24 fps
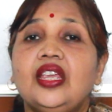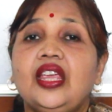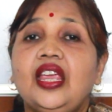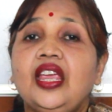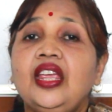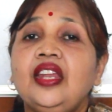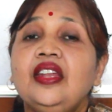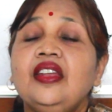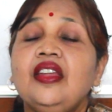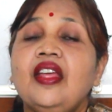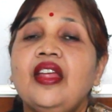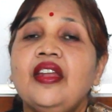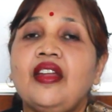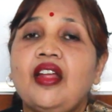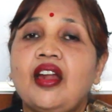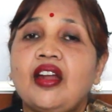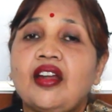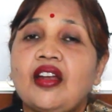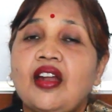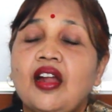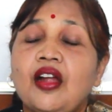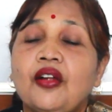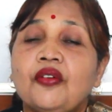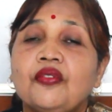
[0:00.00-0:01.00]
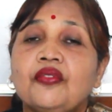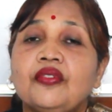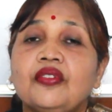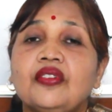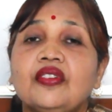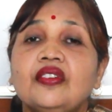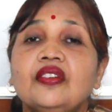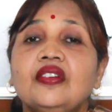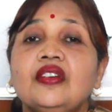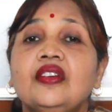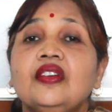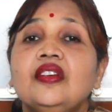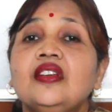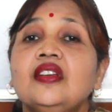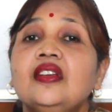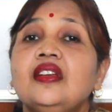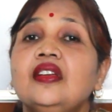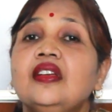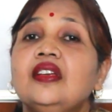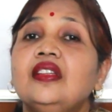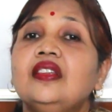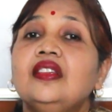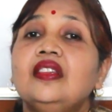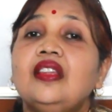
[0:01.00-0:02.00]
in and around
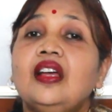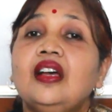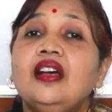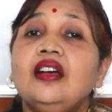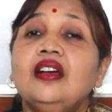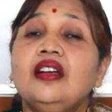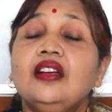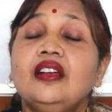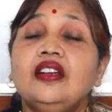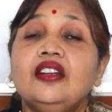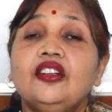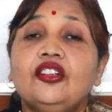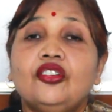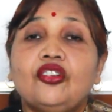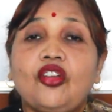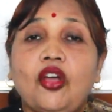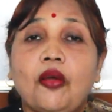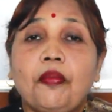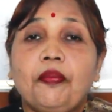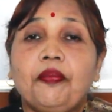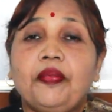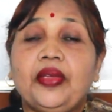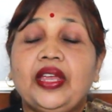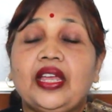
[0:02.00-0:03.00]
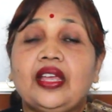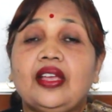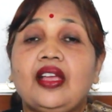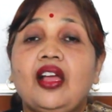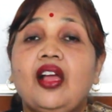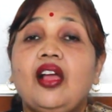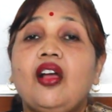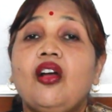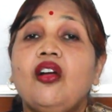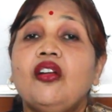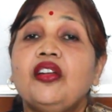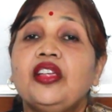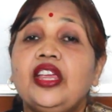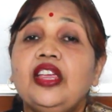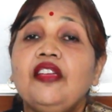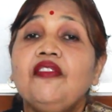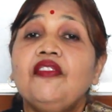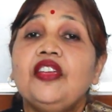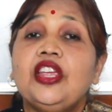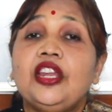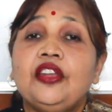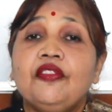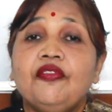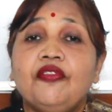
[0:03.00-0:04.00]
the topic or
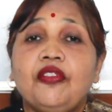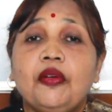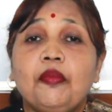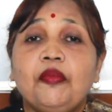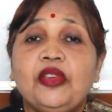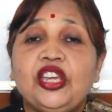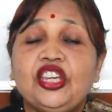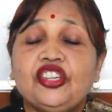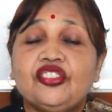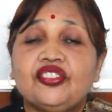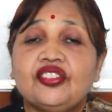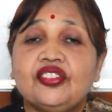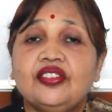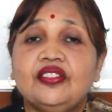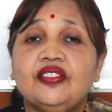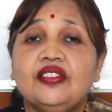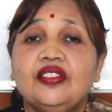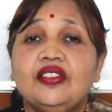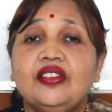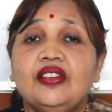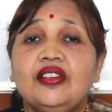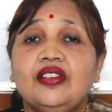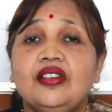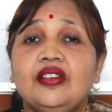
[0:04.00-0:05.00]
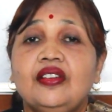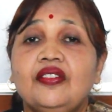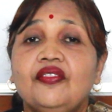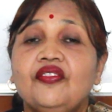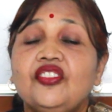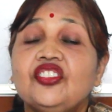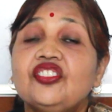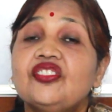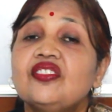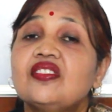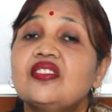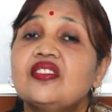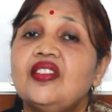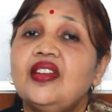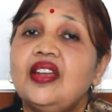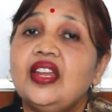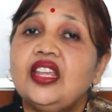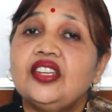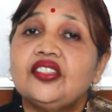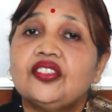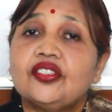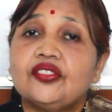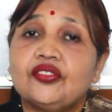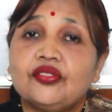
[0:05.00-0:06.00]
give information which is
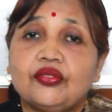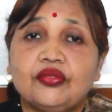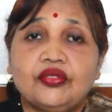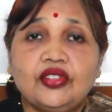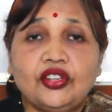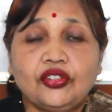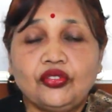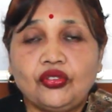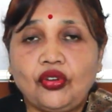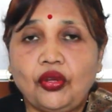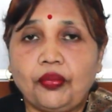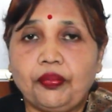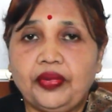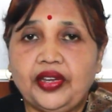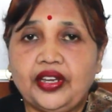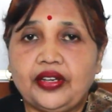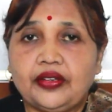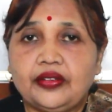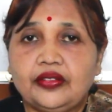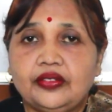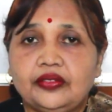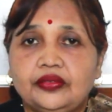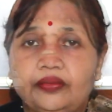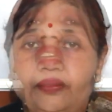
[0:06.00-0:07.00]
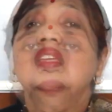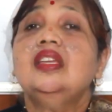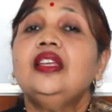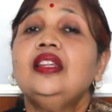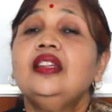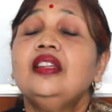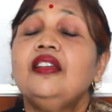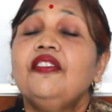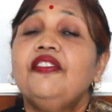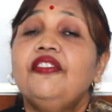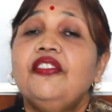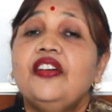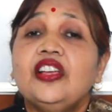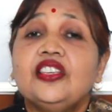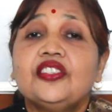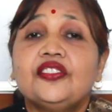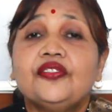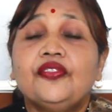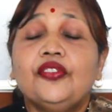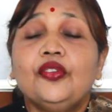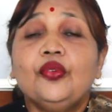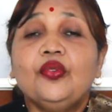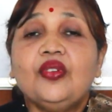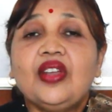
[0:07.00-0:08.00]
related to the topic. In the
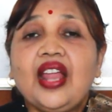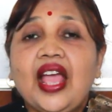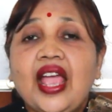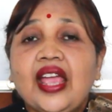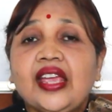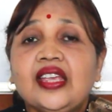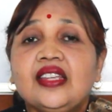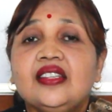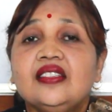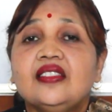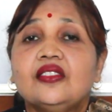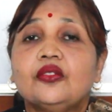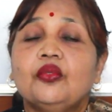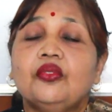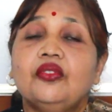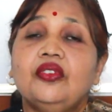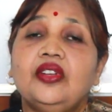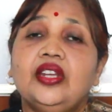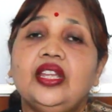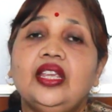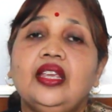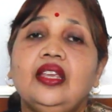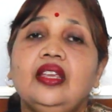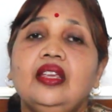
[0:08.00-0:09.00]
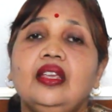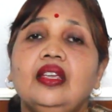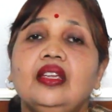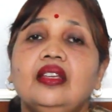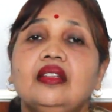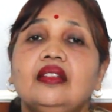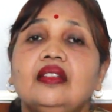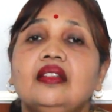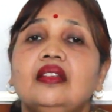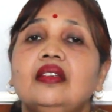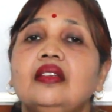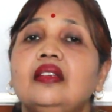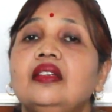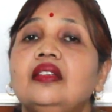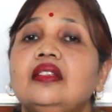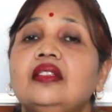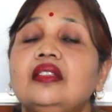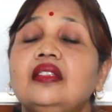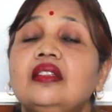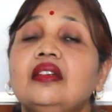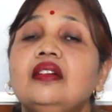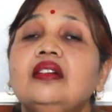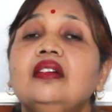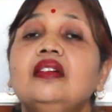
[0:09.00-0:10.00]
first few lines only,
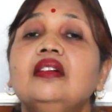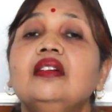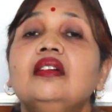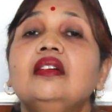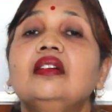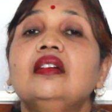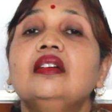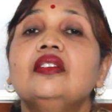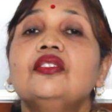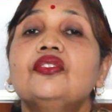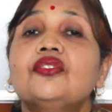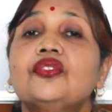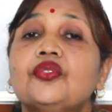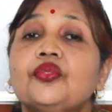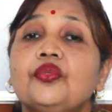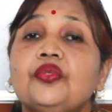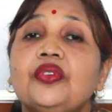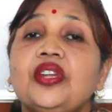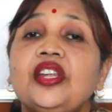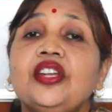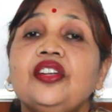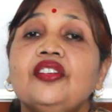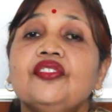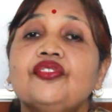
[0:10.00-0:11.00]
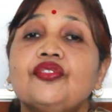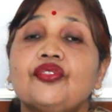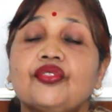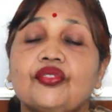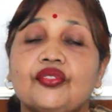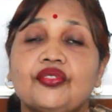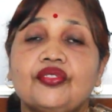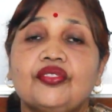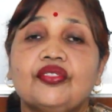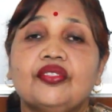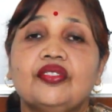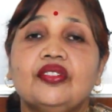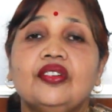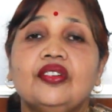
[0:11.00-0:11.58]
the student should